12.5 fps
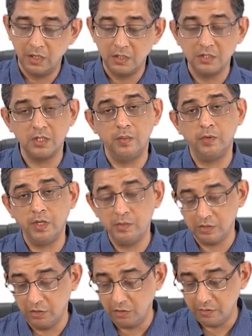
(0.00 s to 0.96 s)

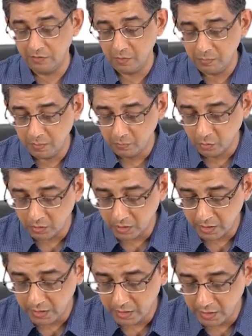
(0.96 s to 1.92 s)
Sometimes God will be more
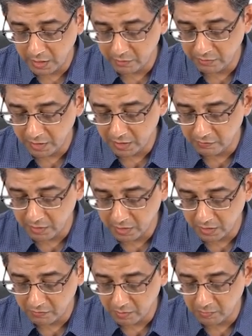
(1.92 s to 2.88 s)
kind and will even
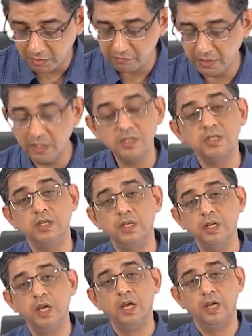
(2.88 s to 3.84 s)
give him a
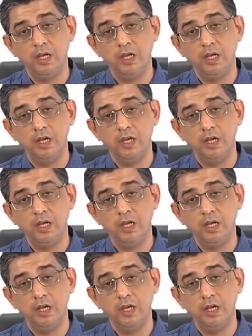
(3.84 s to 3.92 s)
VSD.